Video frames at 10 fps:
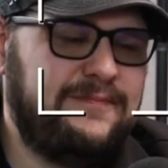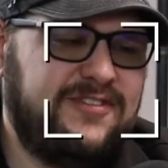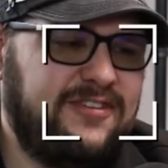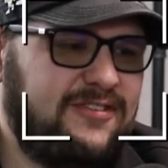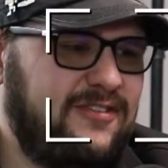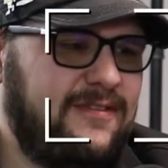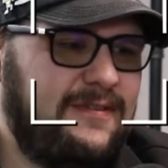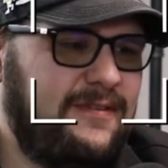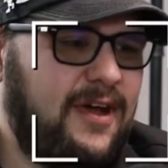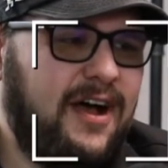just
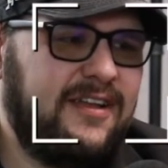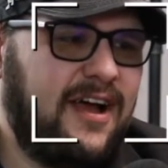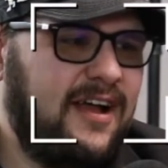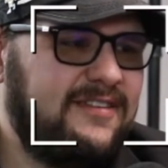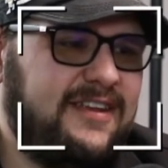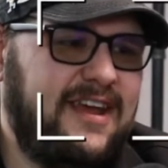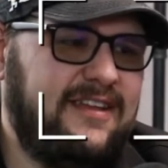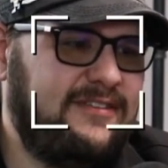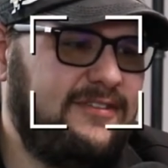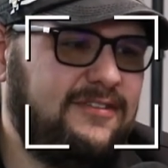odds and
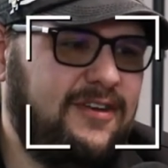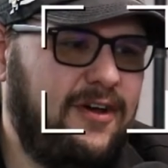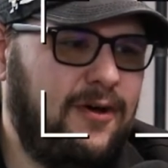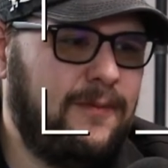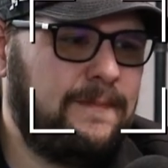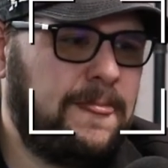ends. So